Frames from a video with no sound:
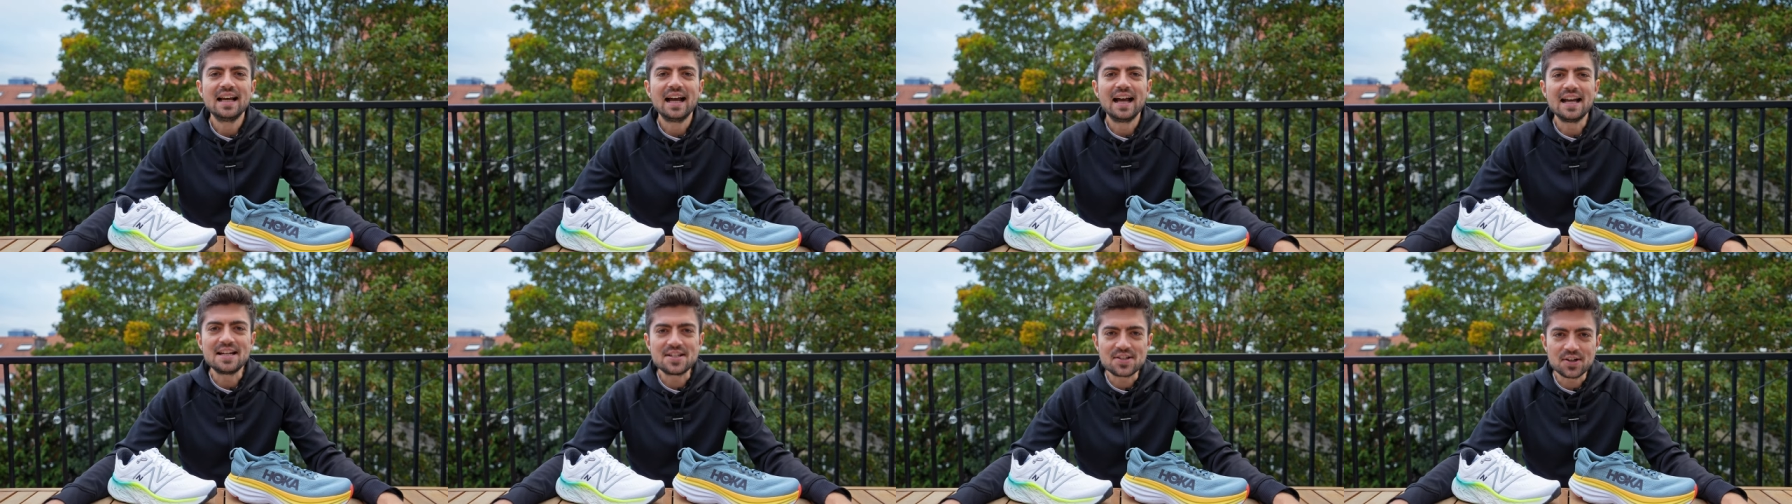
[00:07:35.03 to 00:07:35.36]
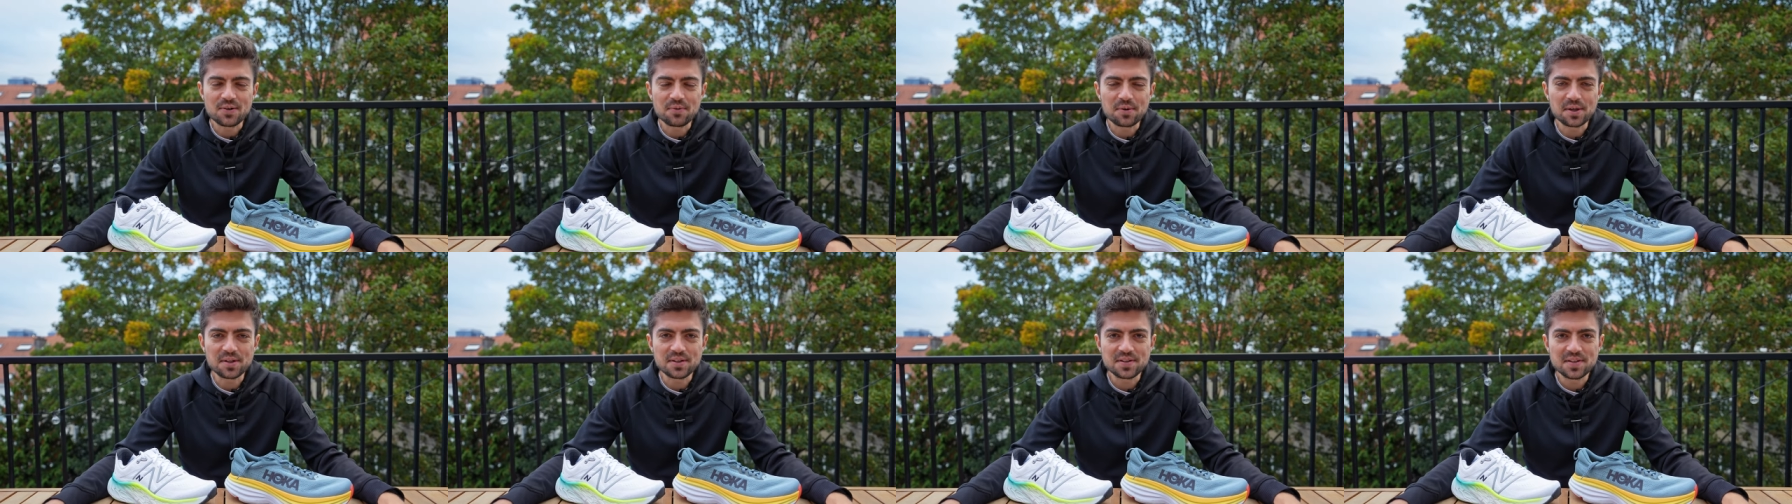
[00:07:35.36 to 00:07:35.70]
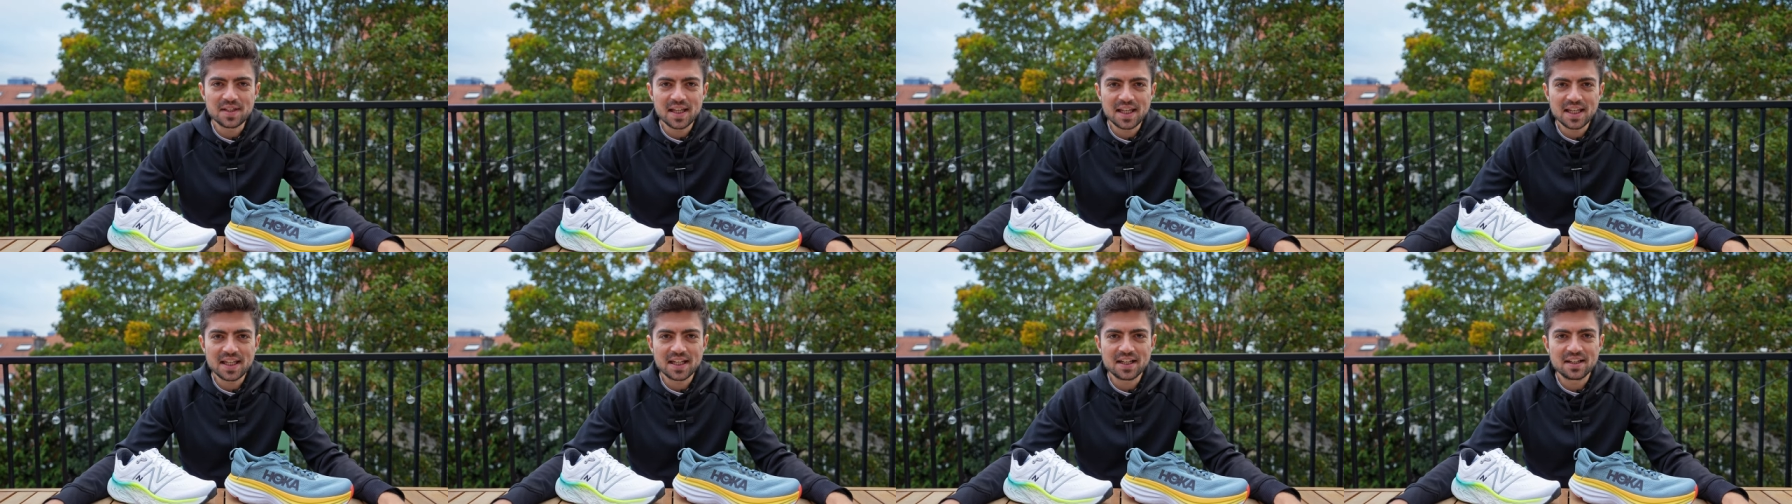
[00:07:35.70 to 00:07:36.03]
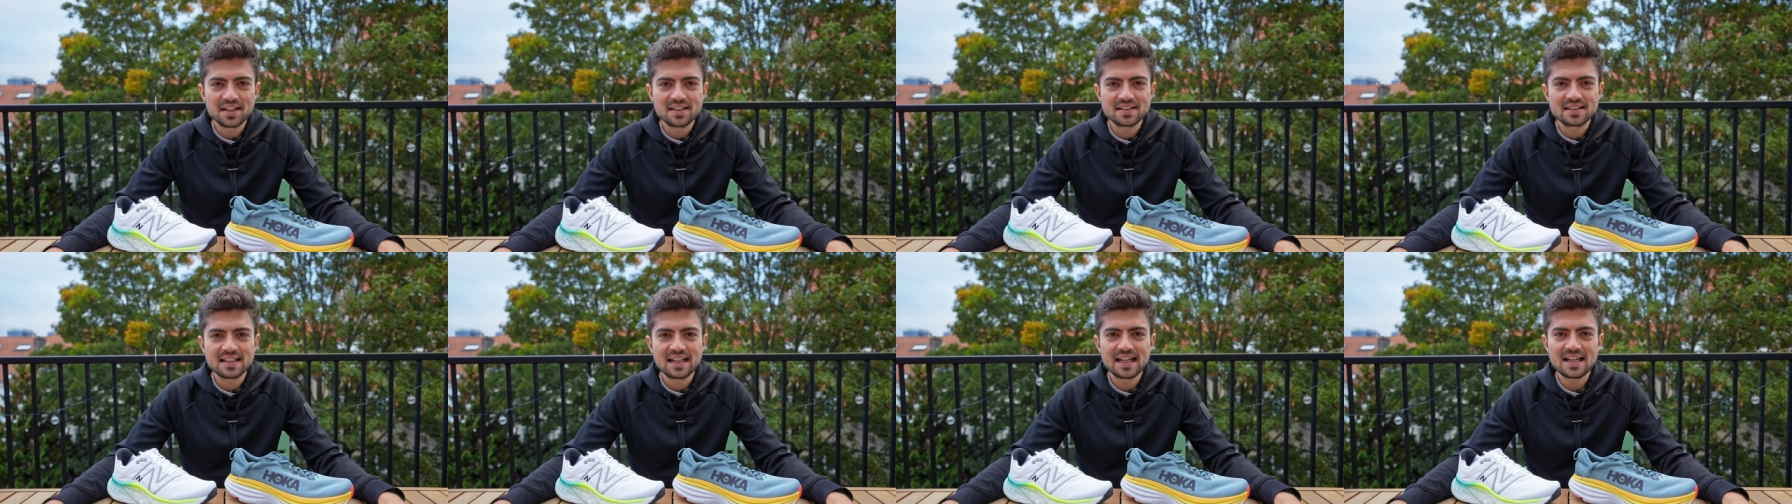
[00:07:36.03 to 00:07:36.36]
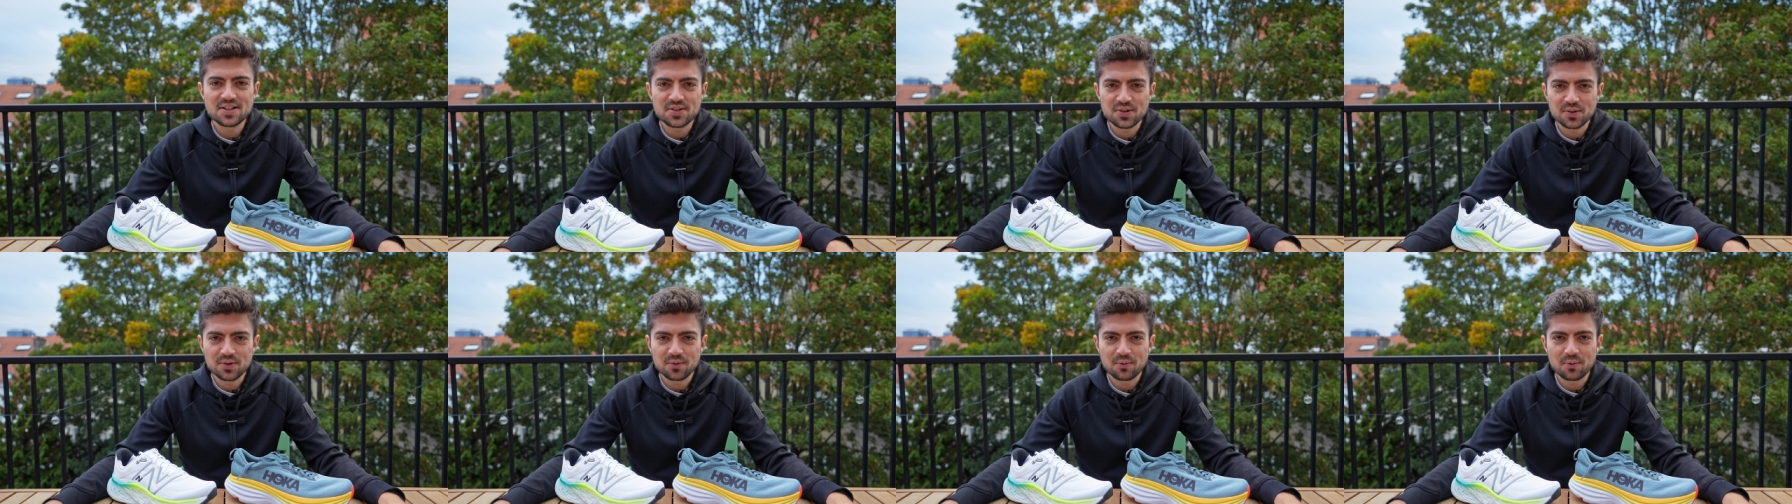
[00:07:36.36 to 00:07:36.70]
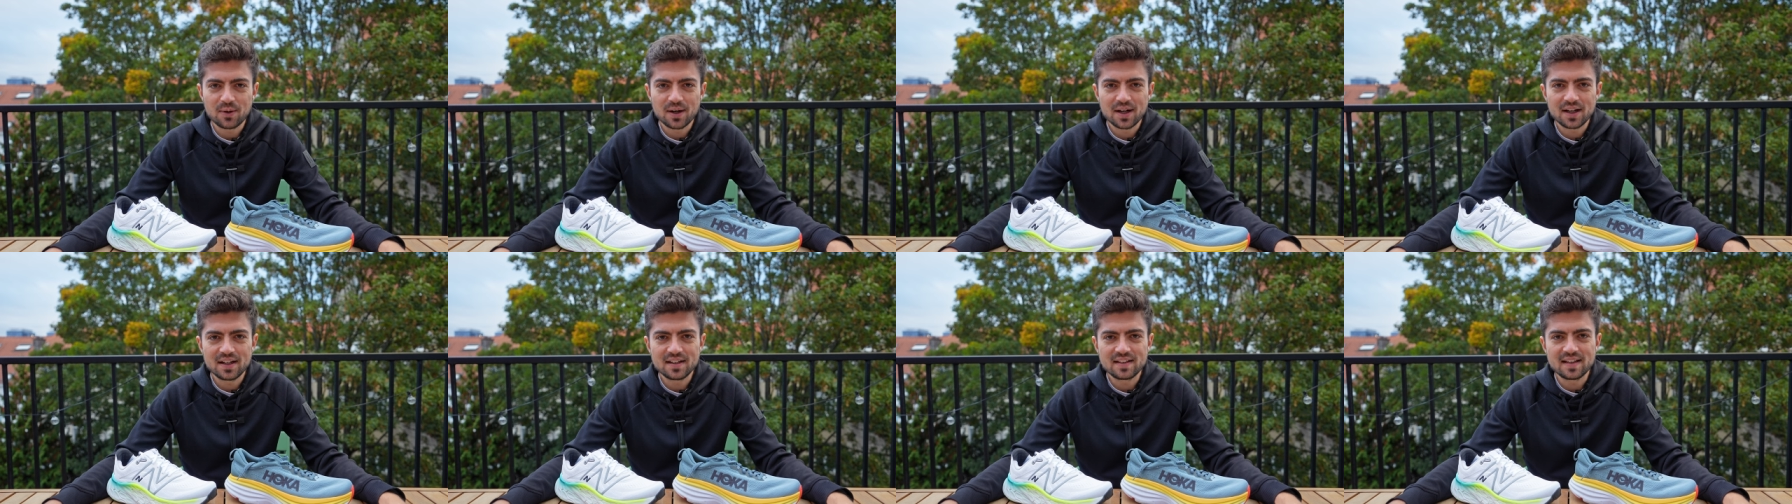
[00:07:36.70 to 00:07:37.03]
Enjoy your run today, guys. Enjoy your
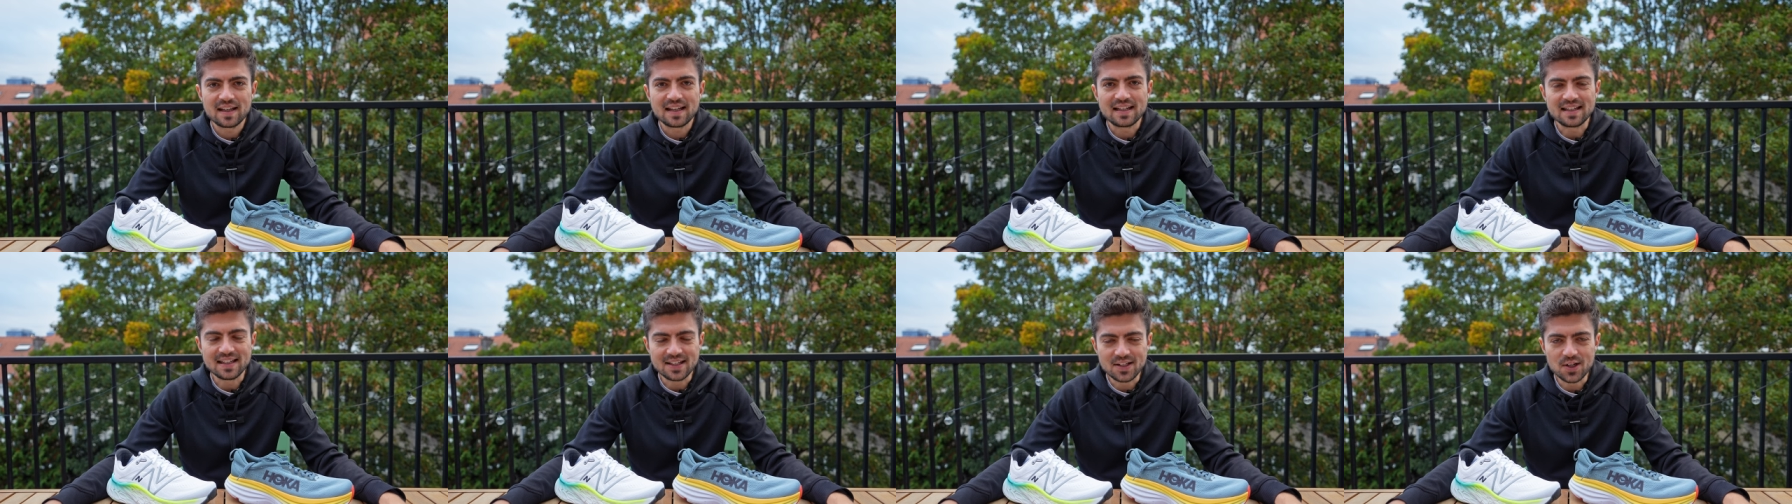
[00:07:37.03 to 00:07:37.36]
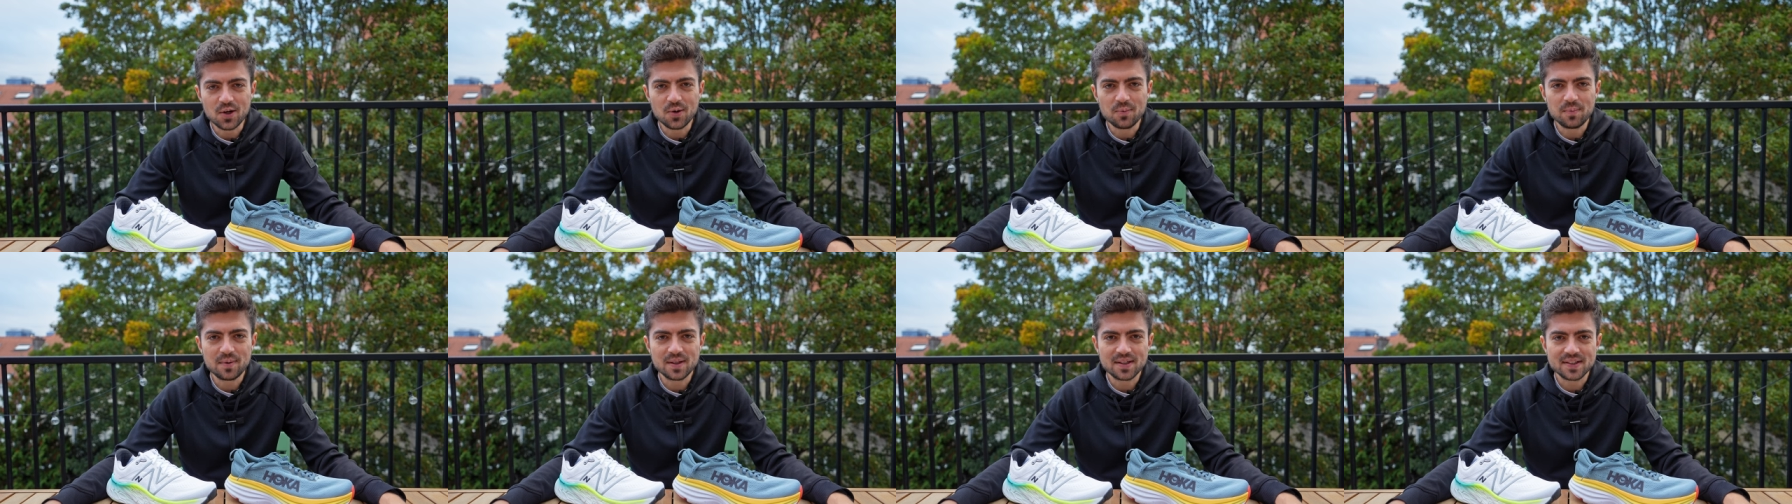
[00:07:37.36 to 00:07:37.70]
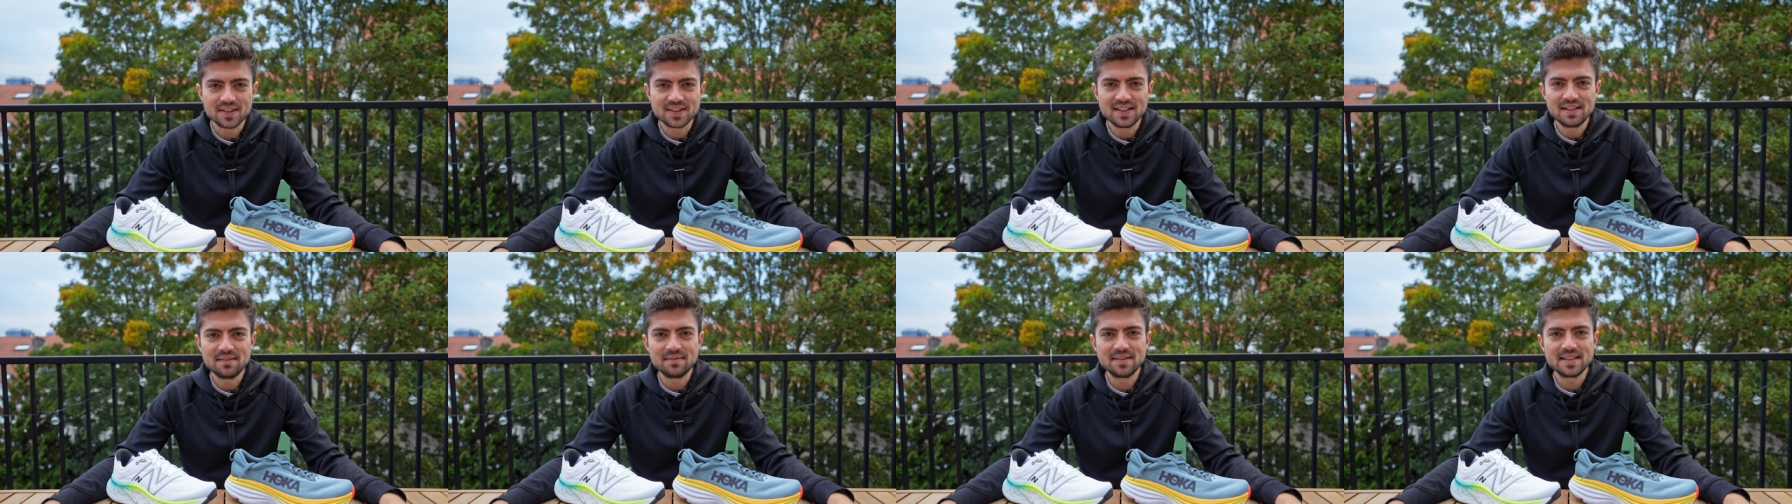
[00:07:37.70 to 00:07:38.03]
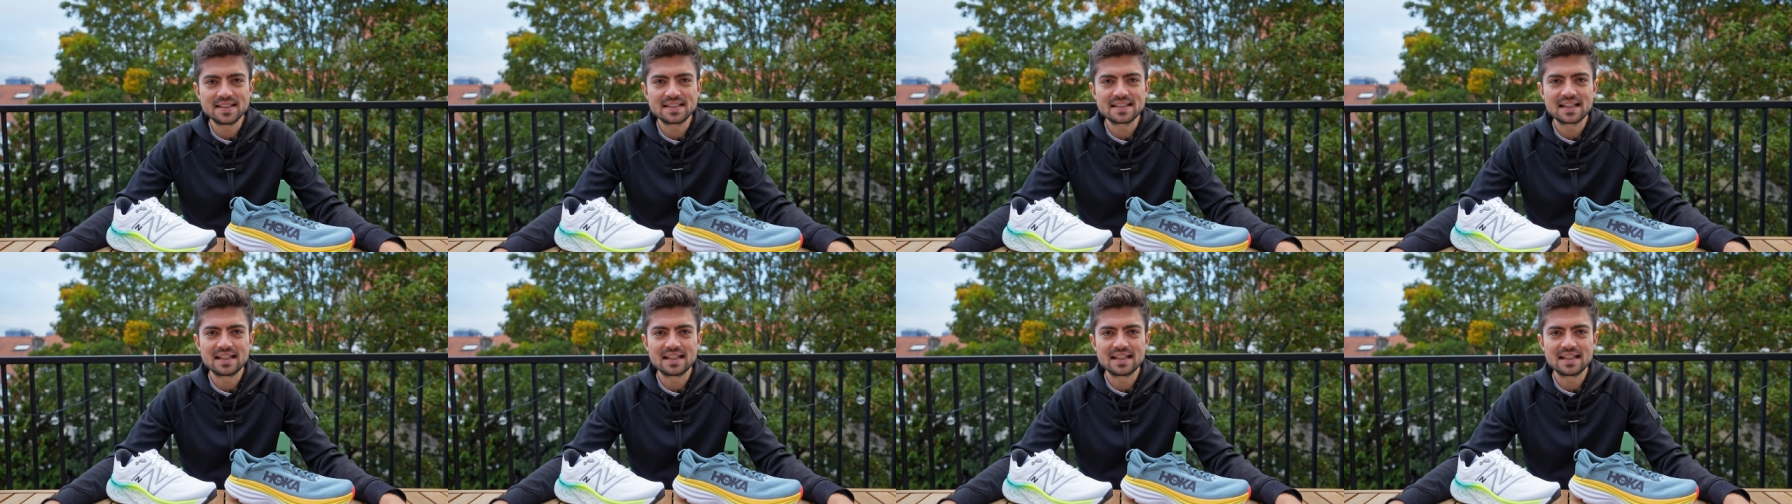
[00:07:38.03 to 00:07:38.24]
ride and go beyond your limits.